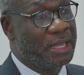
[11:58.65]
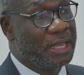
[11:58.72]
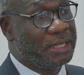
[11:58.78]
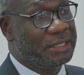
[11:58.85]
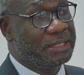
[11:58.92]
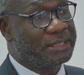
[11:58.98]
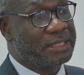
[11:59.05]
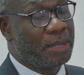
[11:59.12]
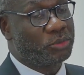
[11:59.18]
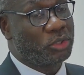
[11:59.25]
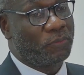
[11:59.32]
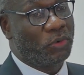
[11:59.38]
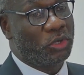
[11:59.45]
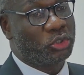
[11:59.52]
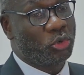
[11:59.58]
and in terms
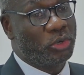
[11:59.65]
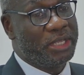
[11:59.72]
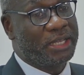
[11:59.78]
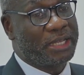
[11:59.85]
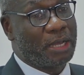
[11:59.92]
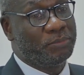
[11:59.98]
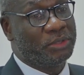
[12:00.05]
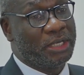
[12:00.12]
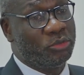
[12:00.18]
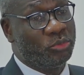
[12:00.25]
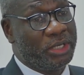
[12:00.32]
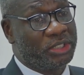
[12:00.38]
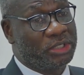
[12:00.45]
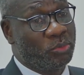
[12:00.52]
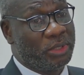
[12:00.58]
of also income
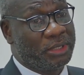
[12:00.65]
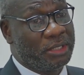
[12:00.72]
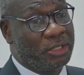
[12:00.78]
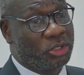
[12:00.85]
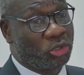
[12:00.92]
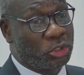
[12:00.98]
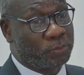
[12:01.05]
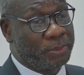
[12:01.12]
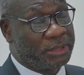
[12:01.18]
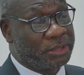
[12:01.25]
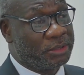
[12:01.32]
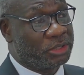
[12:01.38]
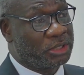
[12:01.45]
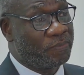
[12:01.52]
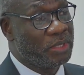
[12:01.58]
generation within these
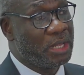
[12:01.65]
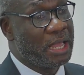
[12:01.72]
hospitals,